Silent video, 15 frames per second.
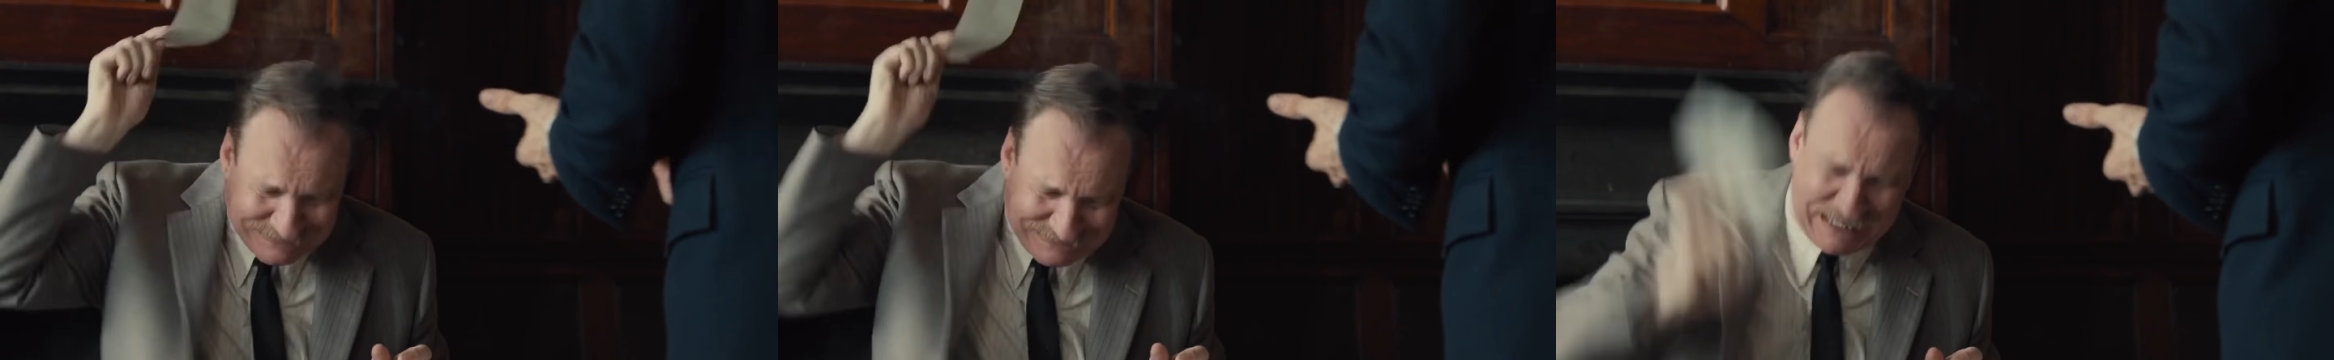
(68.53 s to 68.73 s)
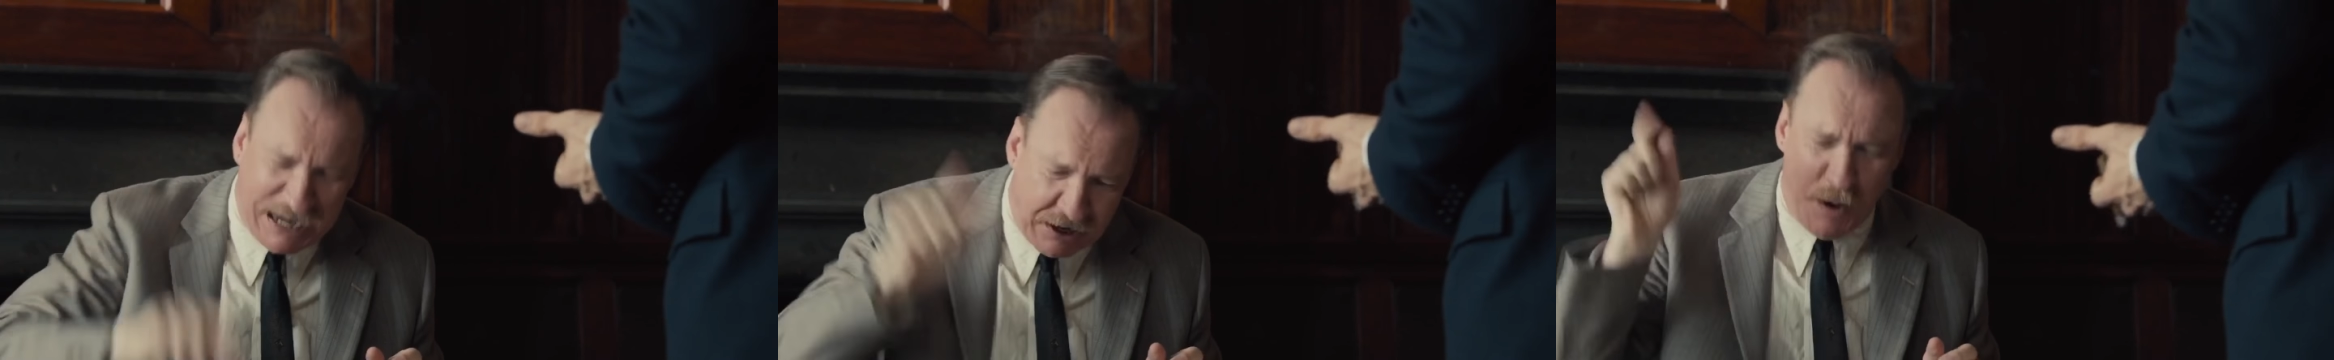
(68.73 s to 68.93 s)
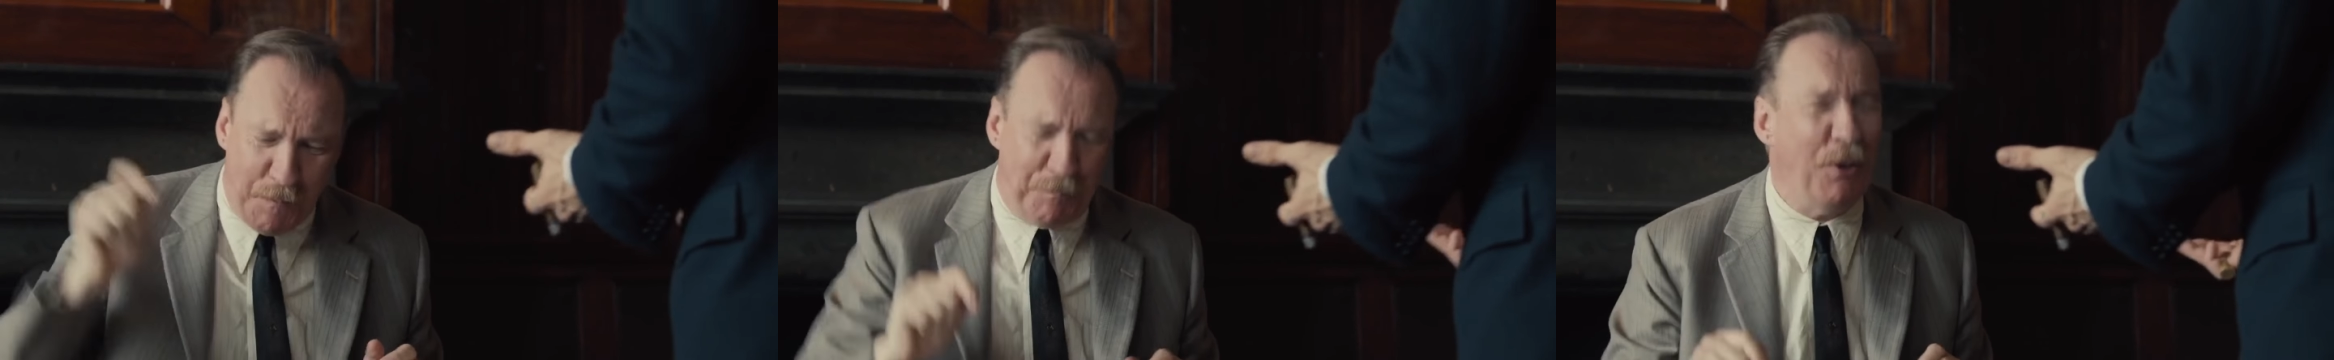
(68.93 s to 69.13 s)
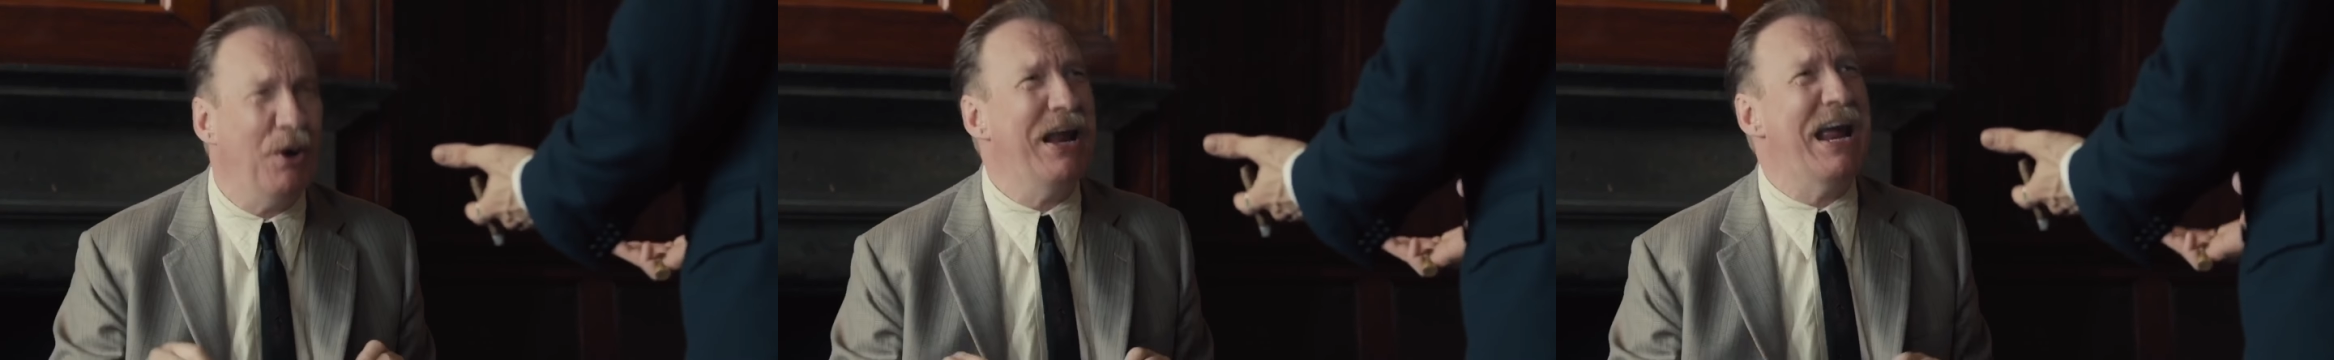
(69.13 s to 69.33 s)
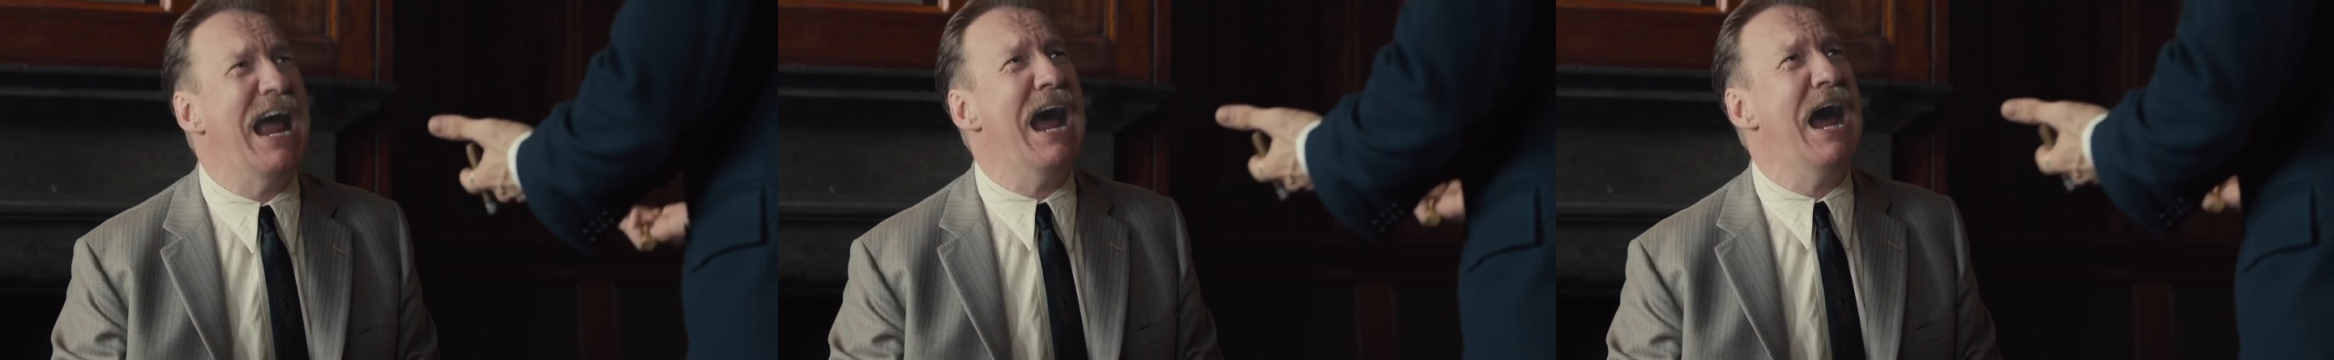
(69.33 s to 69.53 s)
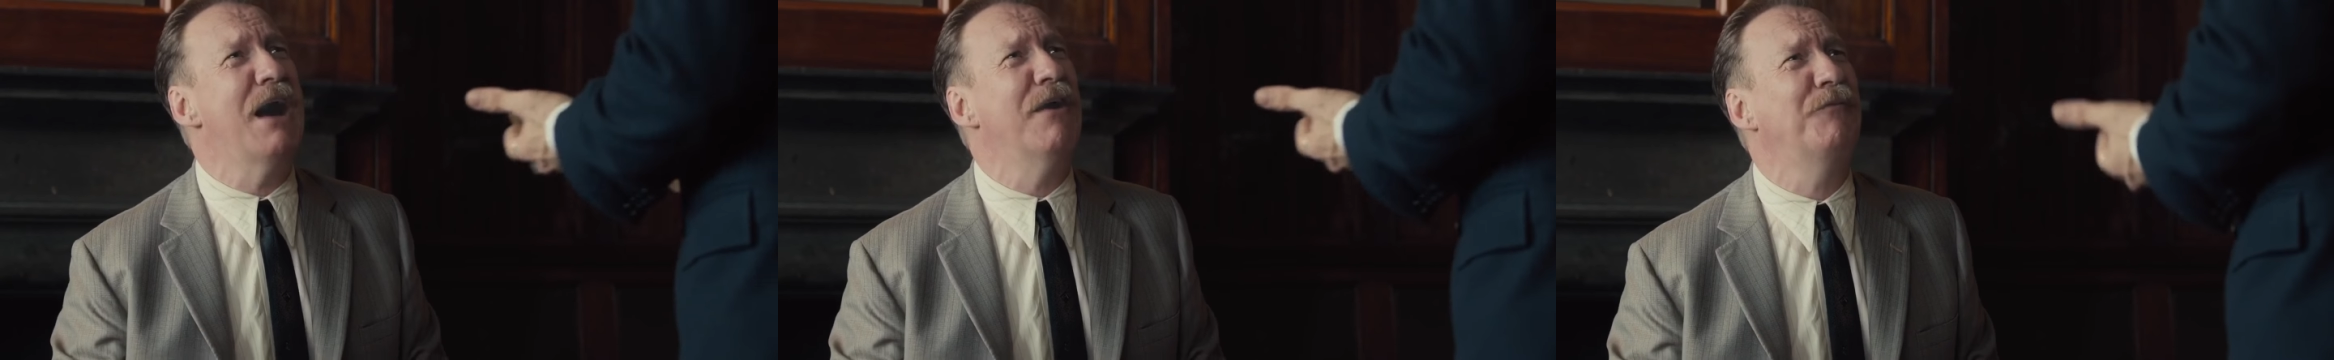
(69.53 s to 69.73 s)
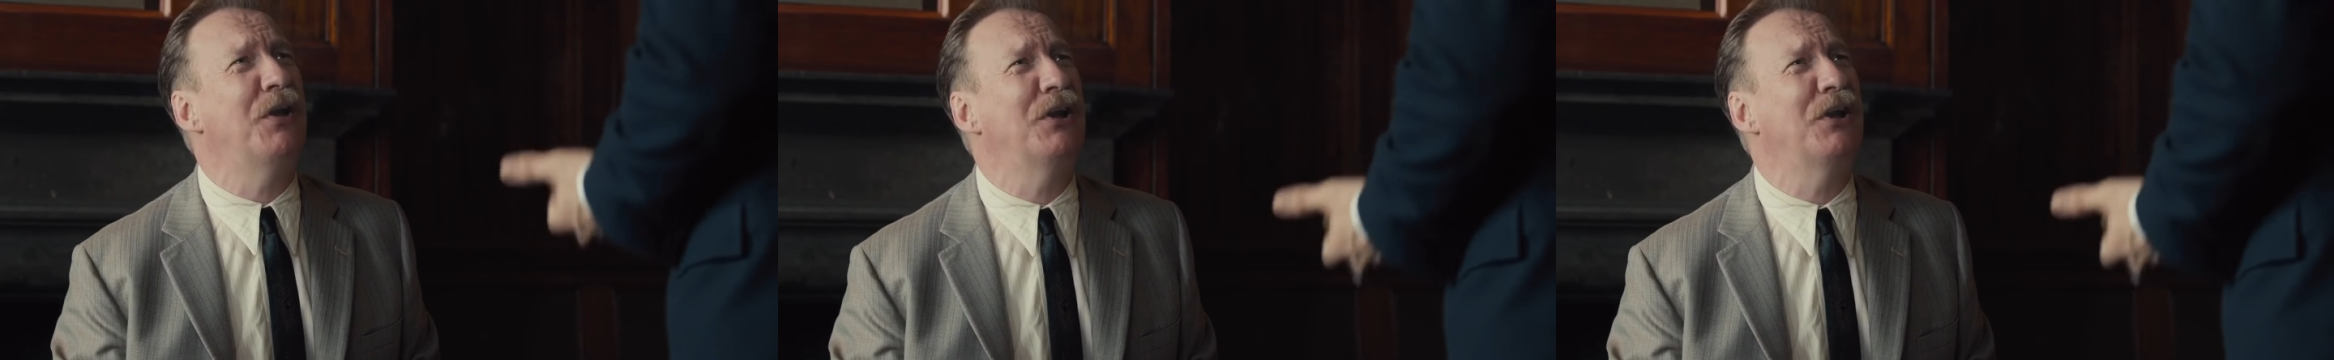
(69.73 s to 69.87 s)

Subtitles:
Cannot pull it out